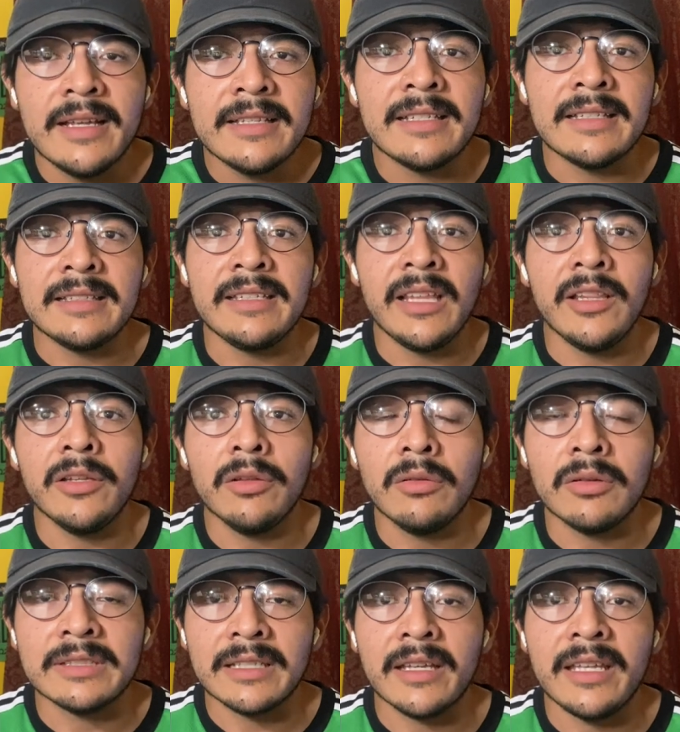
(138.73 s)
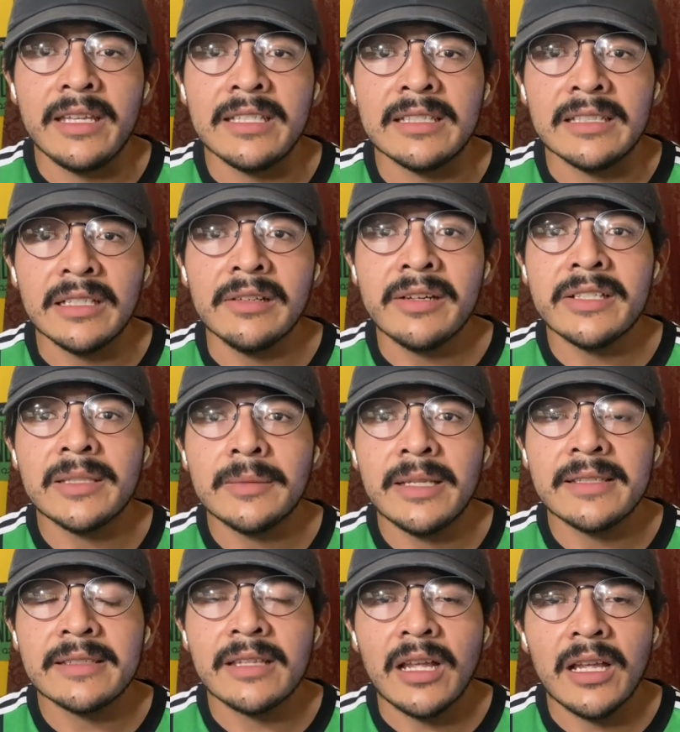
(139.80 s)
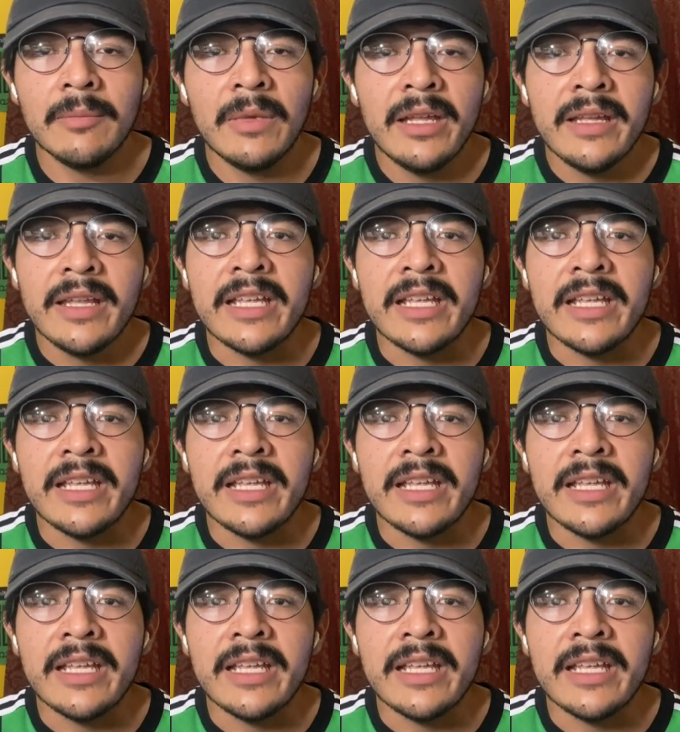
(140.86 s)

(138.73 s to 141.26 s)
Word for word: Cecilio looks like he's serious this time.